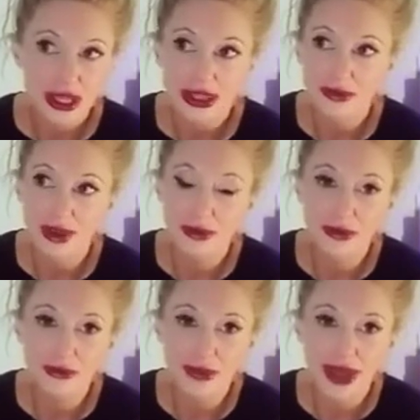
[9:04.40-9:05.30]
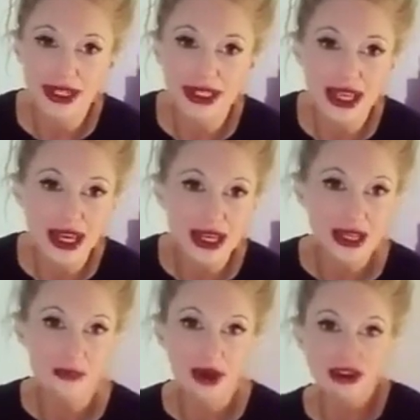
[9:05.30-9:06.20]
They may be
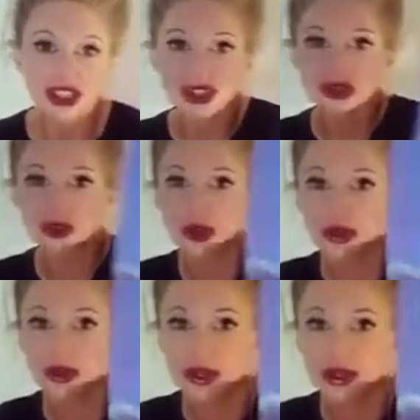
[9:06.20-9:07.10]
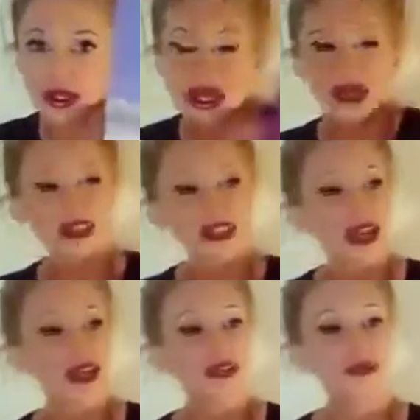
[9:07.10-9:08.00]
meditating about you. Uh,
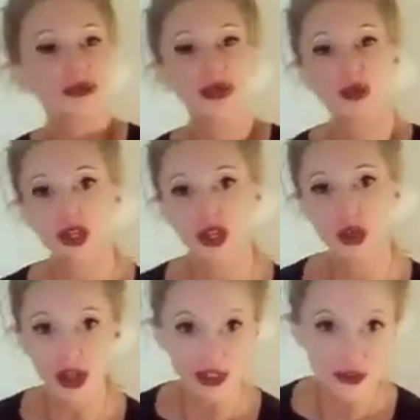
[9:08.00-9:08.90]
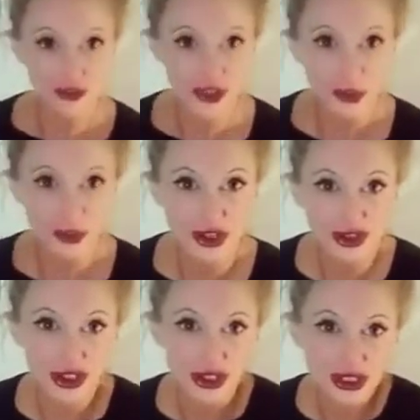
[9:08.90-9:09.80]
uh, you want to know how they feel about
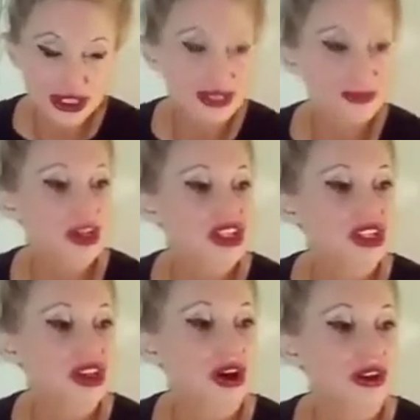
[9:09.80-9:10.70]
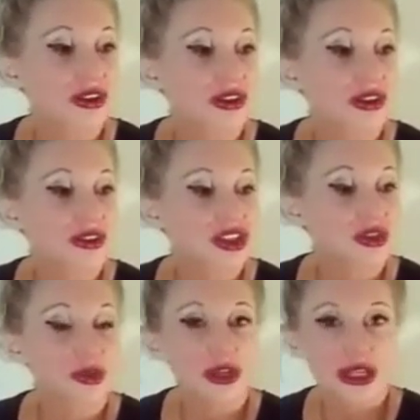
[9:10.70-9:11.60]
you. Look at the expression on
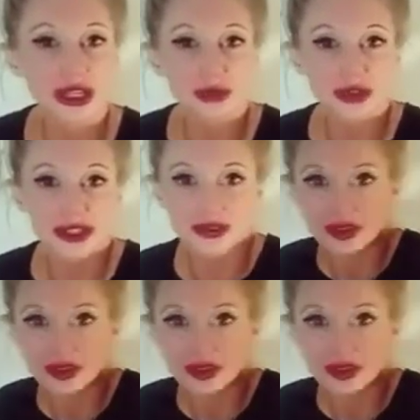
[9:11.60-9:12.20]
Jupiter in Libra's